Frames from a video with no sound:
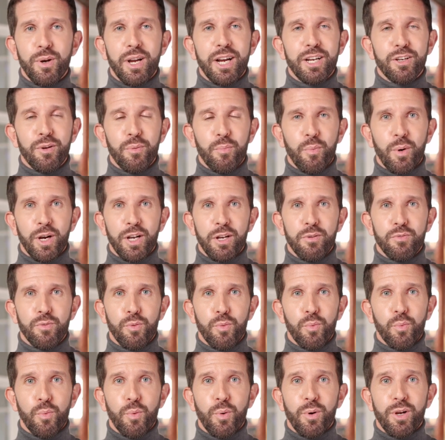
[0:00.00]
has a way of
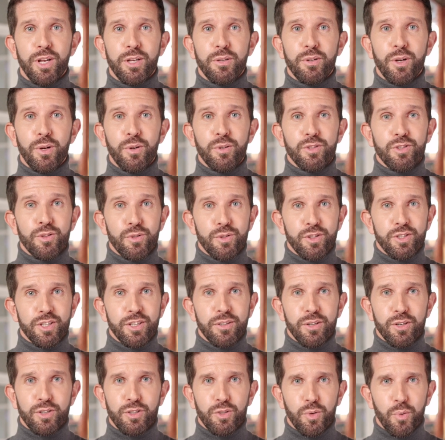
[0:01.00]
rewarding those who see
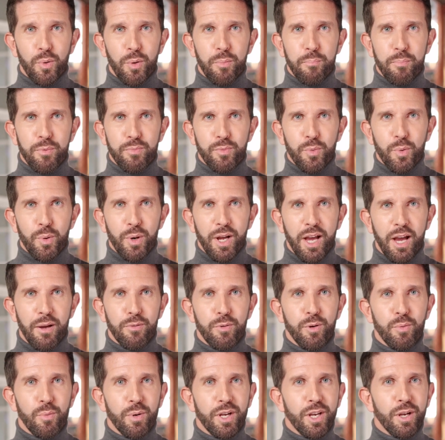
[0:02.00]
the storm before
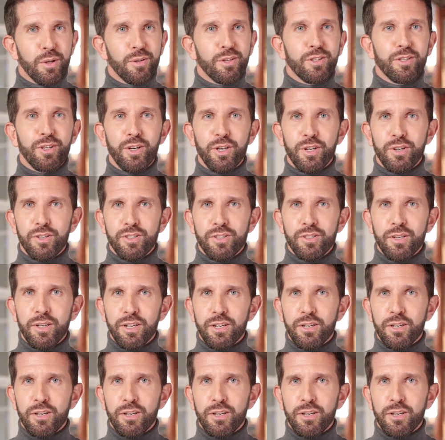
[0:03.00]
everyone else does.